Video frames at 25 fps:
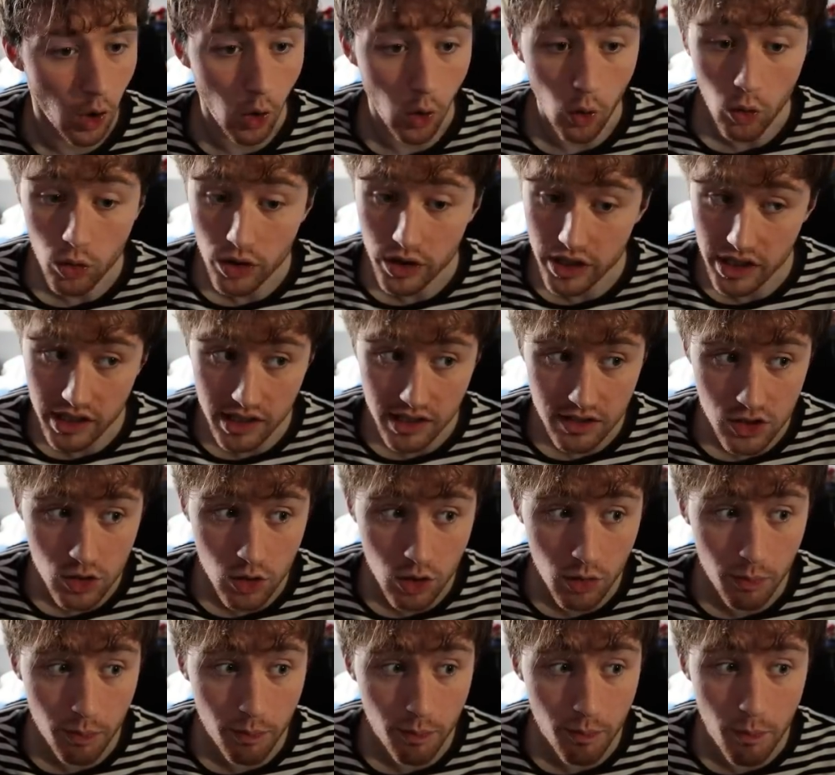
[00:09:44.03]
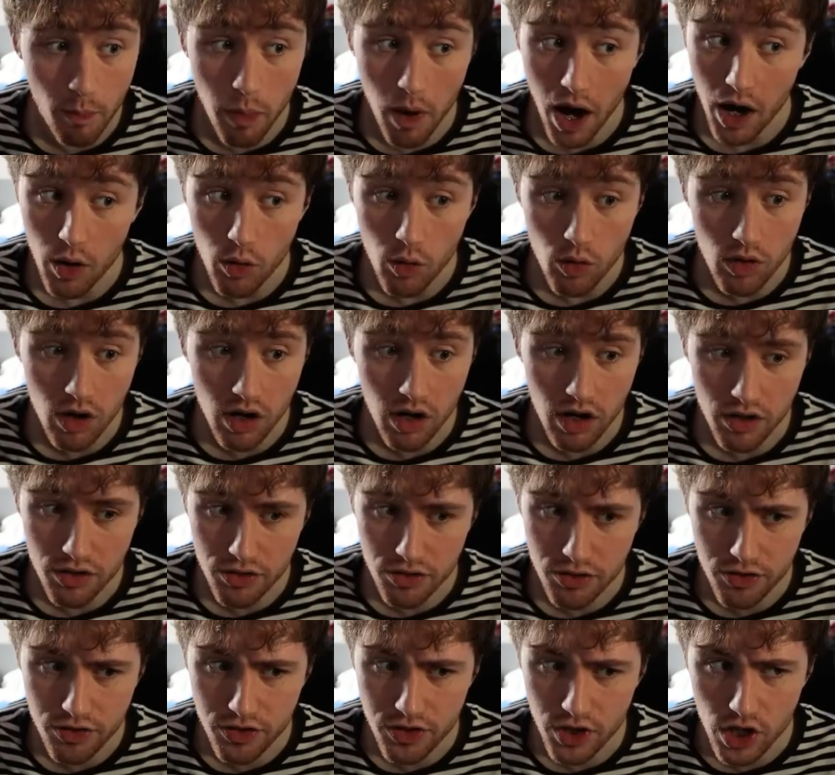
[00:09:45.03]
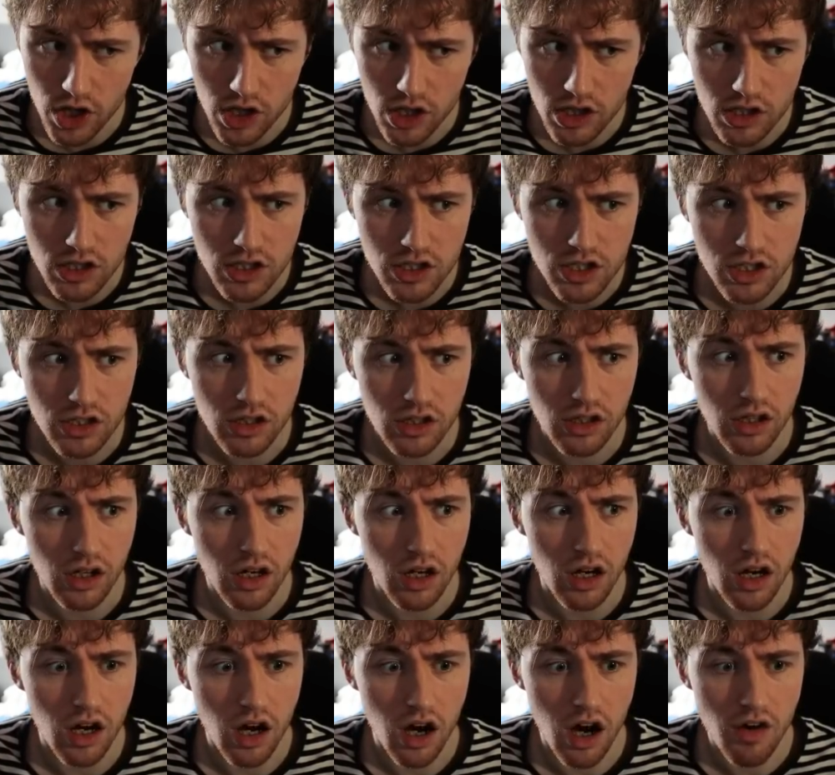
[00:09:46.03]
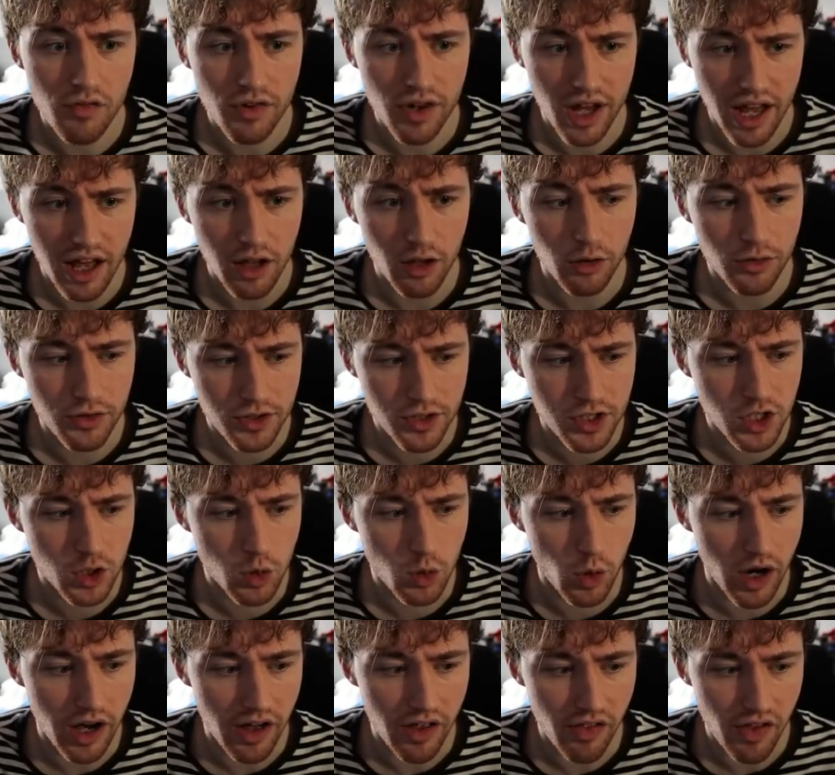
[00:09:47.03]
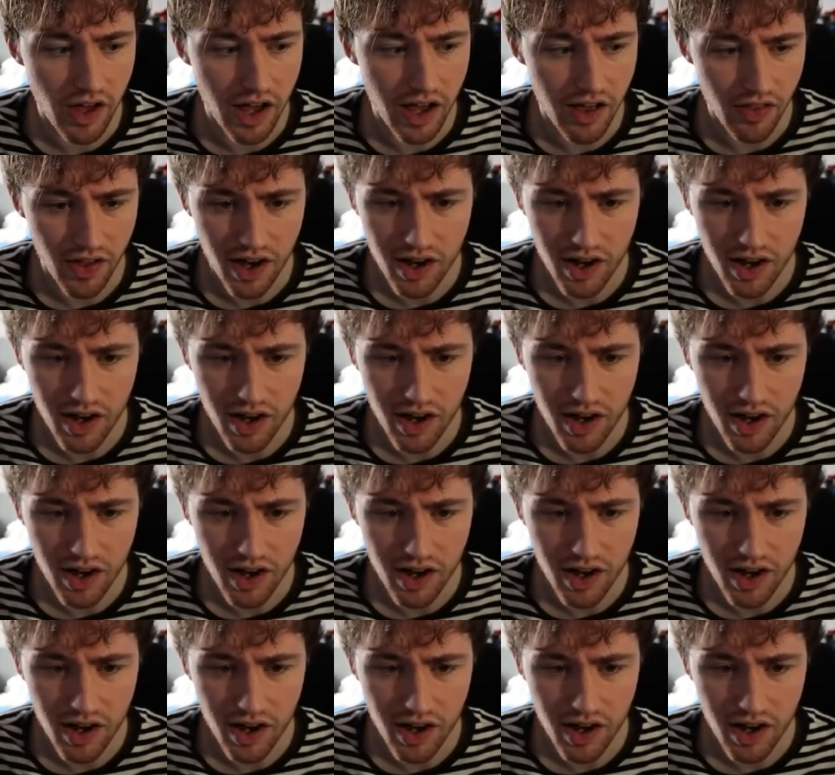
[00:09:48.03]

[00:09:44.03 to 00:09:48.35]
Okay, so about 1/3 of a health square there.